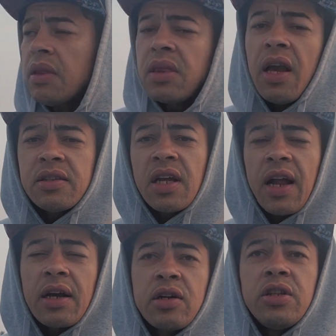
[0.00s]
things that I
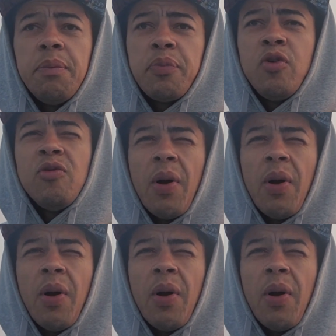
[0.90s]
could improve,